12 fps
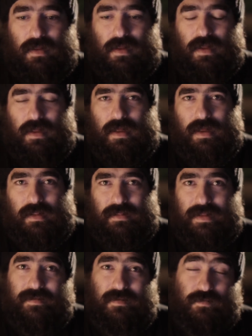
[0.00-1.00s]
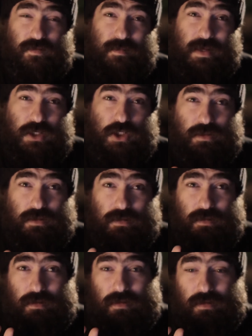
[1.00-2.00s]
and less information
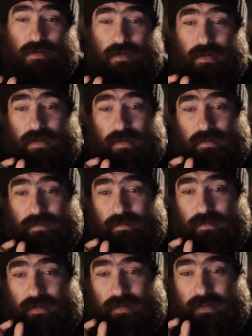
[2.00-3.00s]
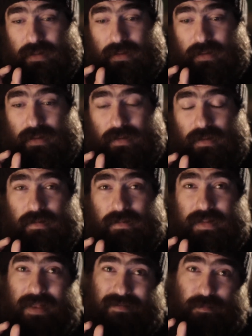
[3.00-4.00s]
and
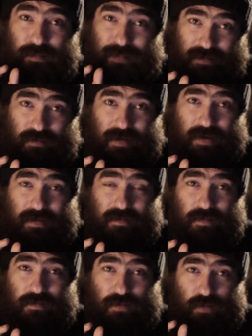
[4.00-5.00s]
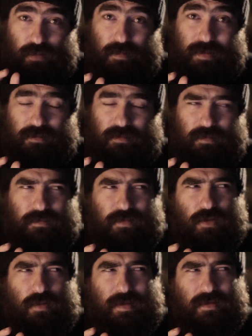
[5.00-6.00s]
less bitrate, fewer
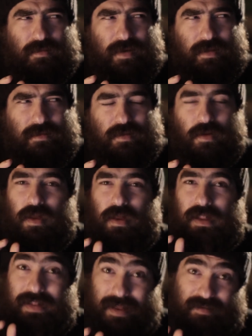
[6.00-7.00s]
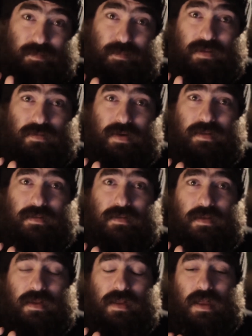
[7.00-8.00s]
bitrate, no, less bitrate,
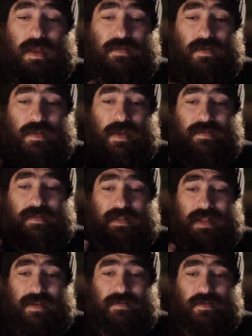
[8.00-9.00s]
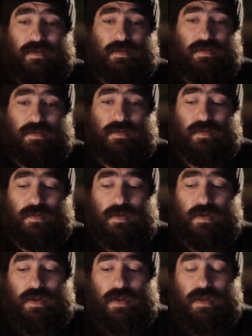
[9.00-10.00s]
and so there's less you can do
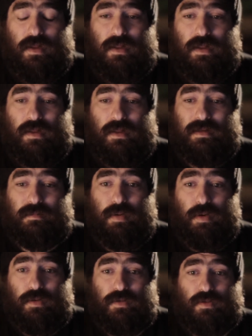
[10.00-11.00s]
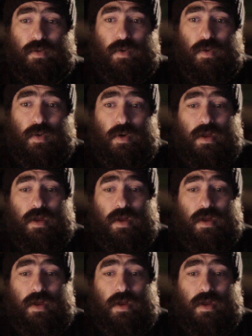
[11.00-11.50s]
in post or